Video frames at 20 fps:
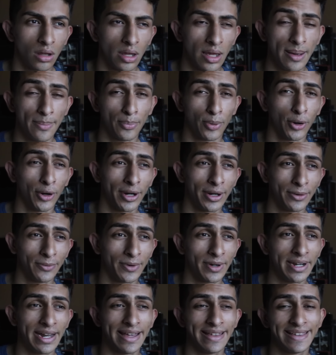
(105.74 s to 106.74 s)
important
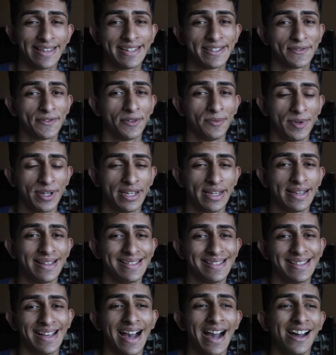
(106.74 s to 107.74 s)
one at least for me,
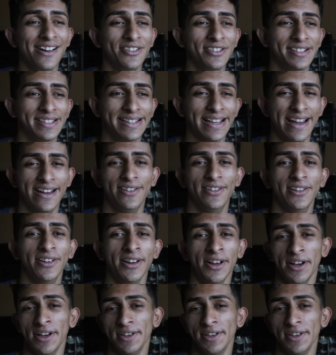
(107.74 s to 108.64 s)
is the iris scanner.